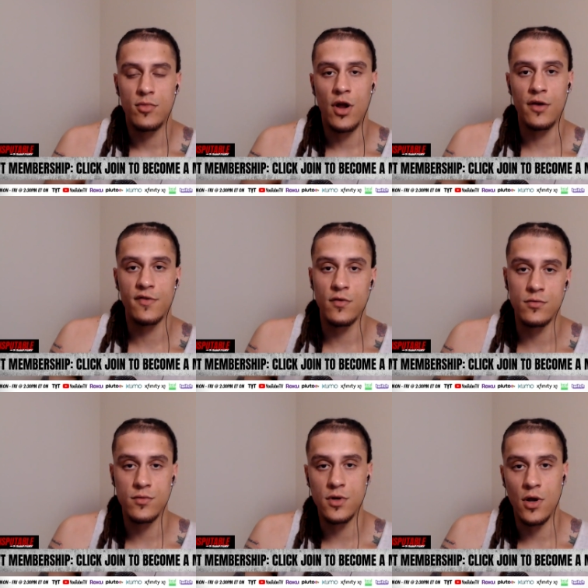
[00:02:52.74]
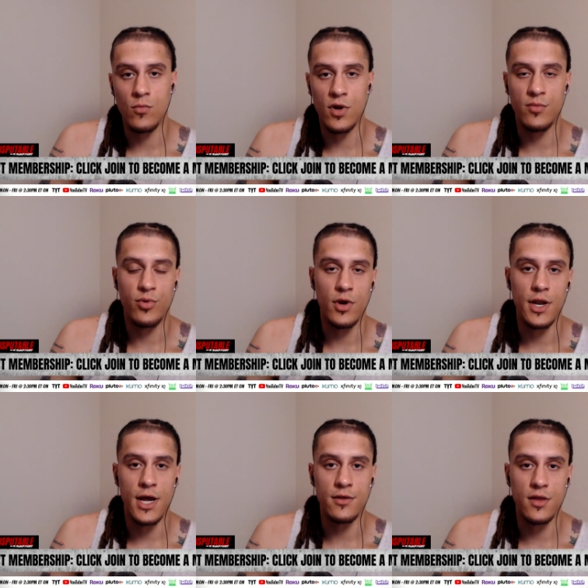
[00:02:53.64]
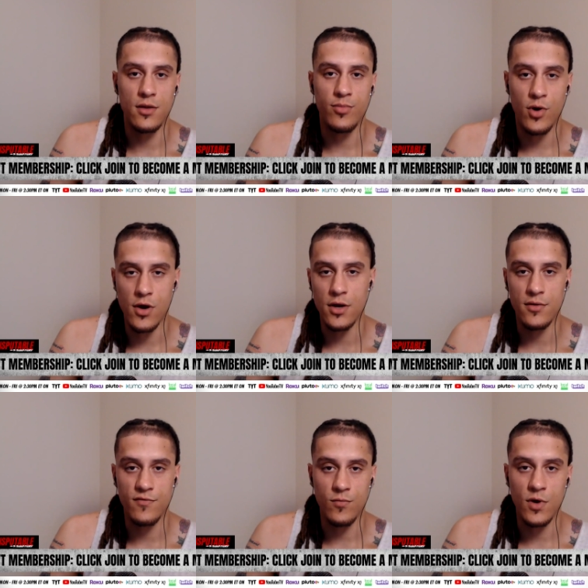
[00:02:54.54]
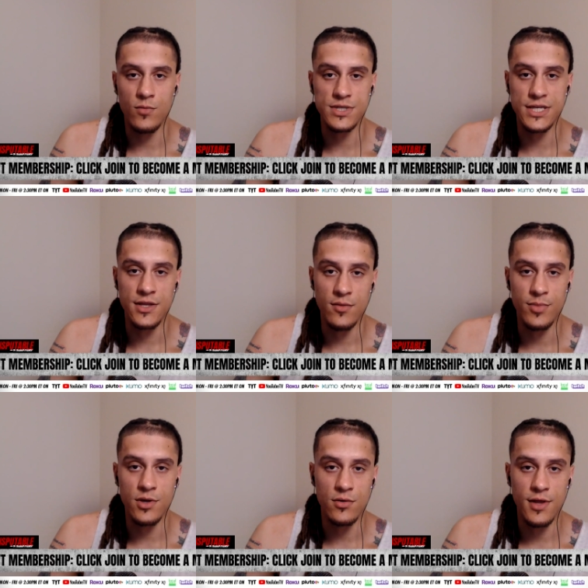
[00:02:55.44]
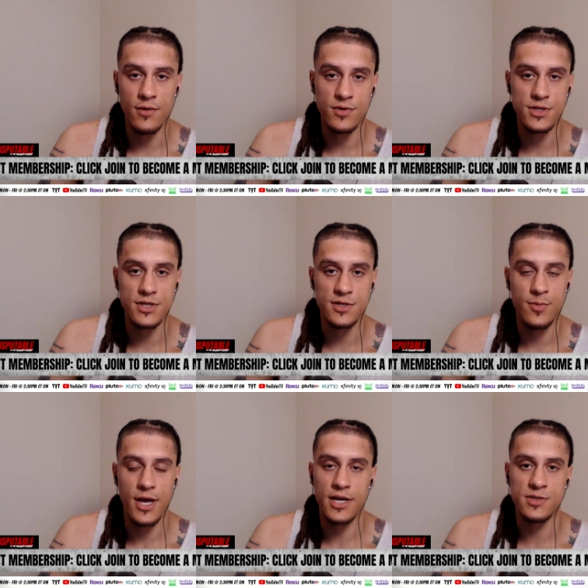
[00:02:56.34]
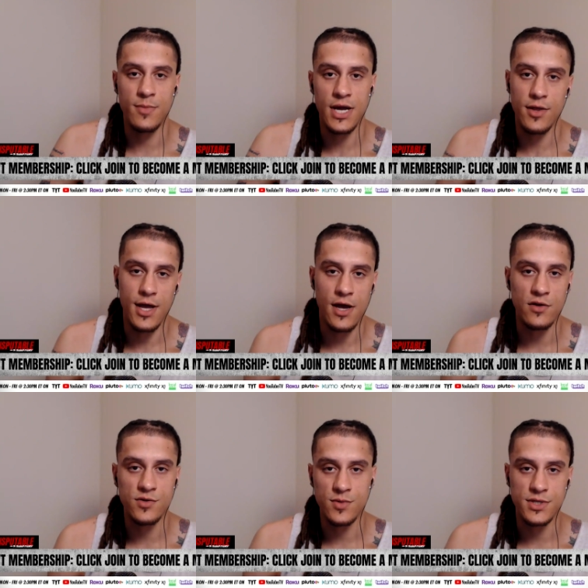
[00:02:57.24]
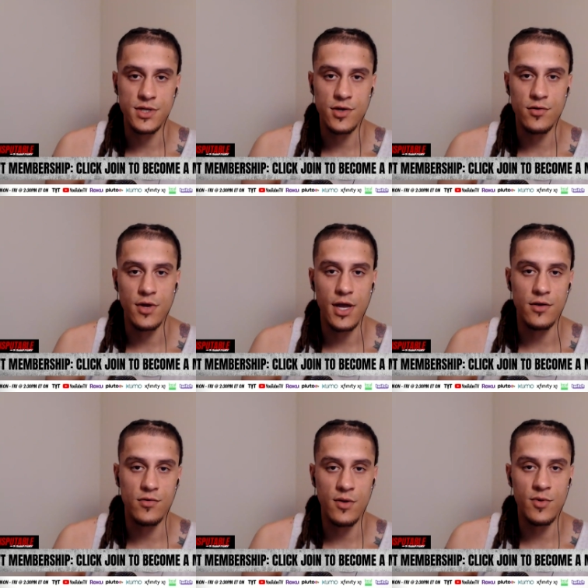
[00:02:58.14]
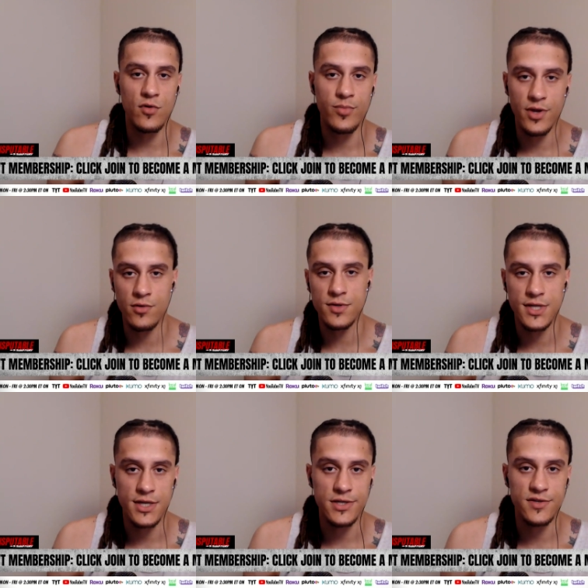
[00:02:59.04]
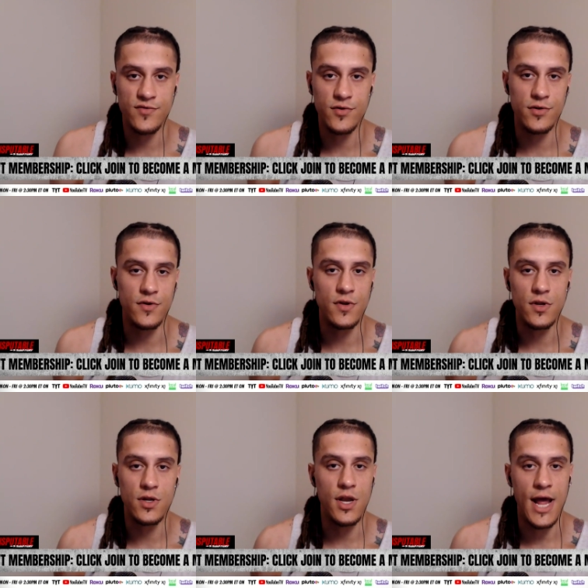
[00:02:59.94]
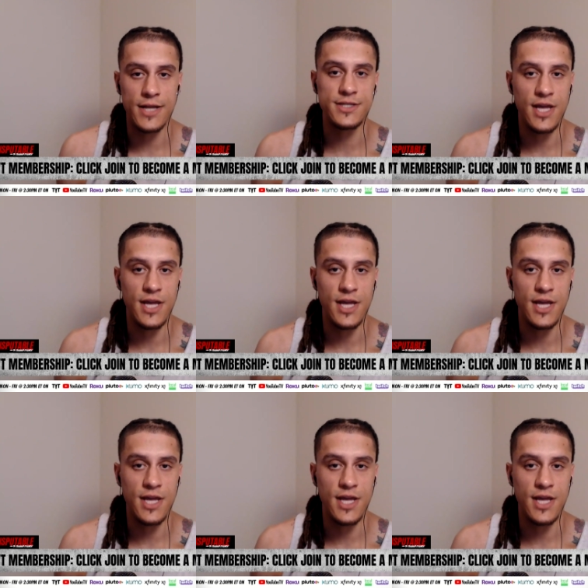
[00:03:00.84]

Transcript: But also, you know, I want to point out that part of what was in the bill that was just passed by the House was to create criminal penalties for not